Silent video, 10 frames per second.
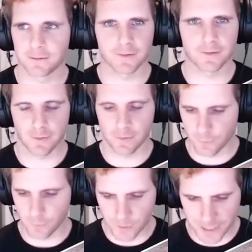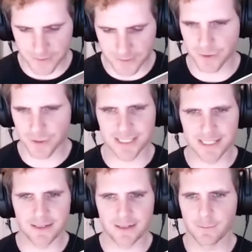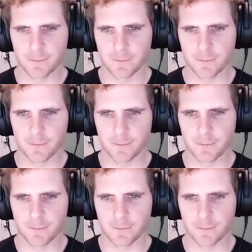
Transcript: just the research and getting